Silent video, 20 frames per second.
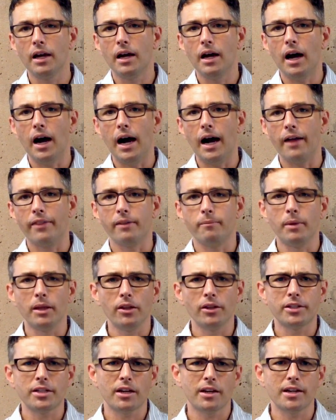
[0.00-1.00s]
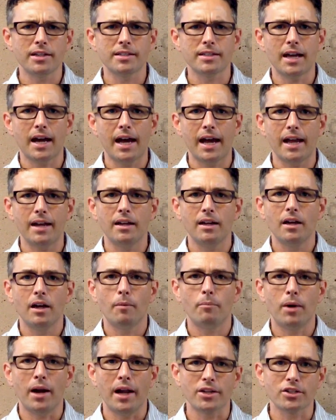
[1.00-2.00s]
Uh, the military side
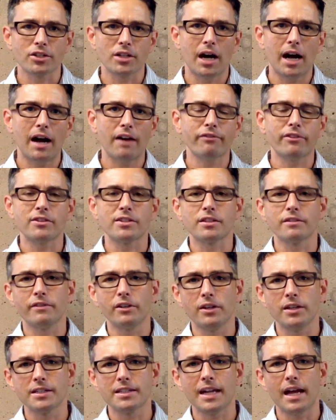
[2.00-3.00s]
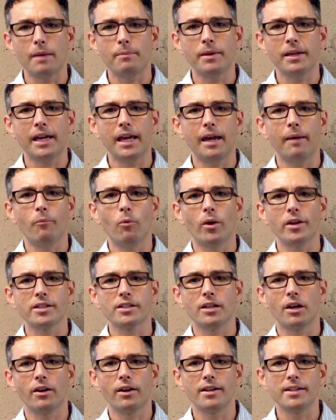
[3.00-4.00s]
branched off. The civilian side became what's
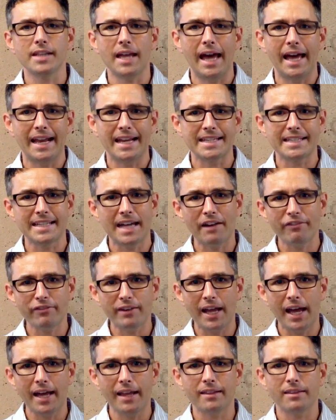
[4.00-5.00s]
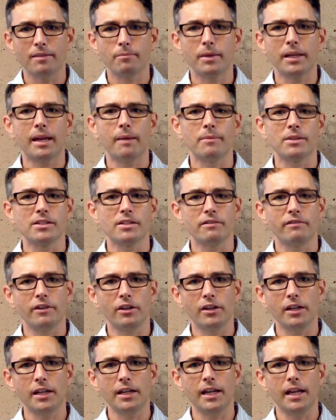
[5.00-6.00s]
known as NSFNet and became the
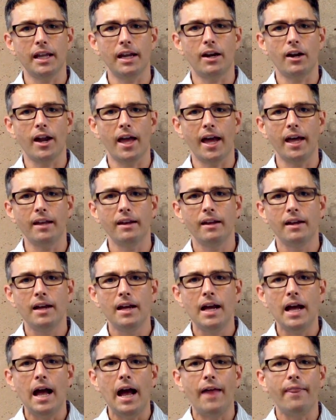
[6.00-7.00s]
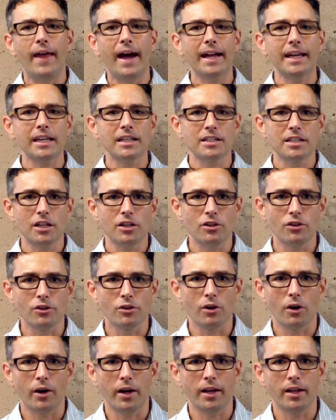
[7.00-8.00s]
civilian internet. And that continued
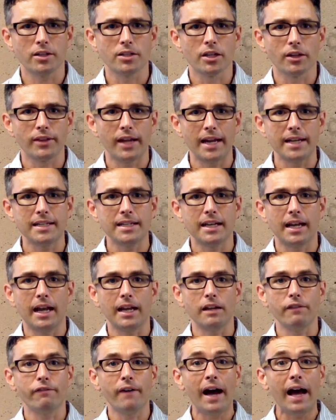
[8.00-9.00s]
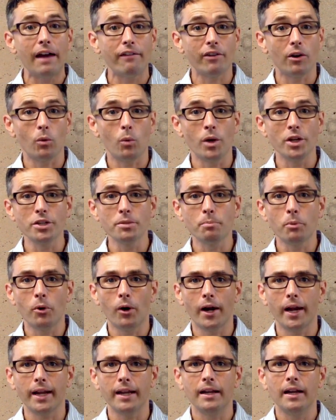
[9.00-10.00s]
growing until 1995, at which point